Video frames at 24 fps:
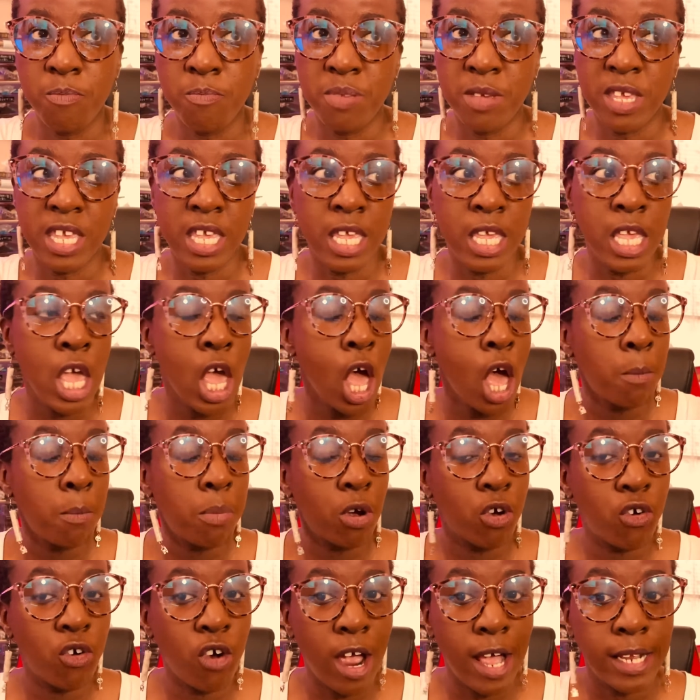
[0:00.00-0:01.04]
be
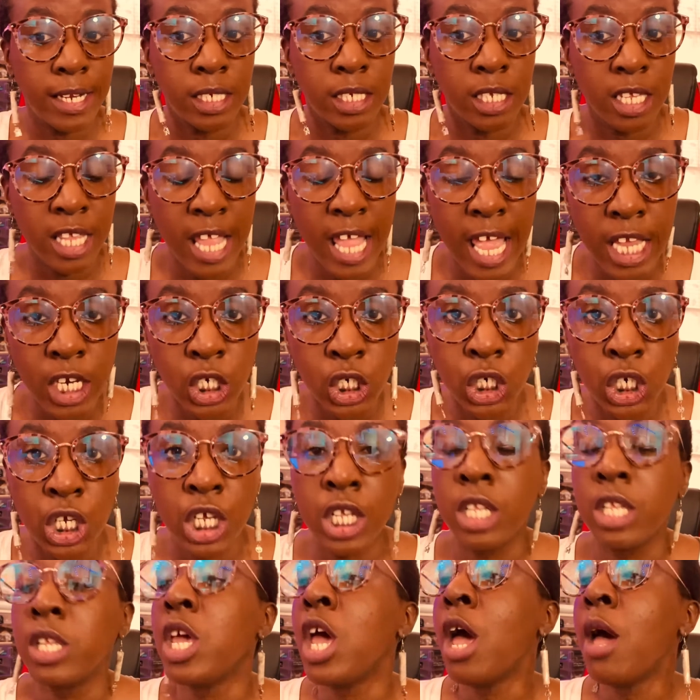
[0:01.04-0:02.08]

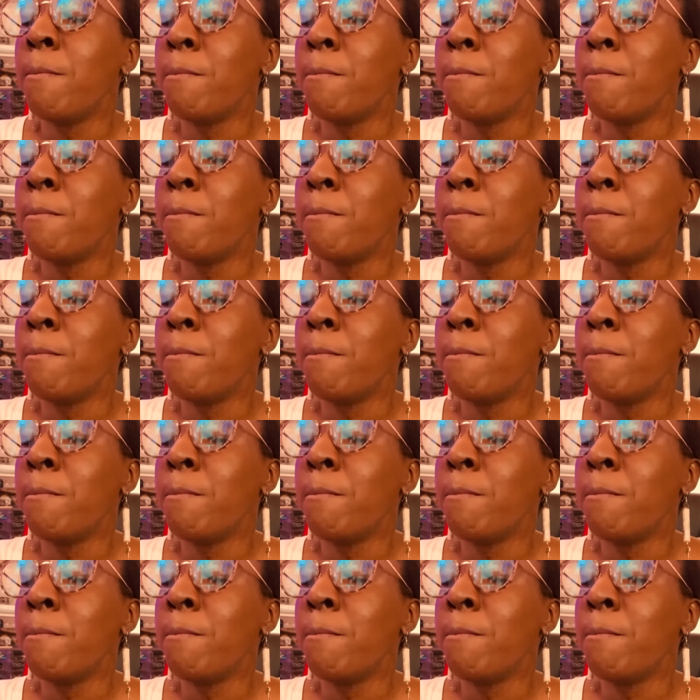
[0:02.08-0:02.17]
procrastination,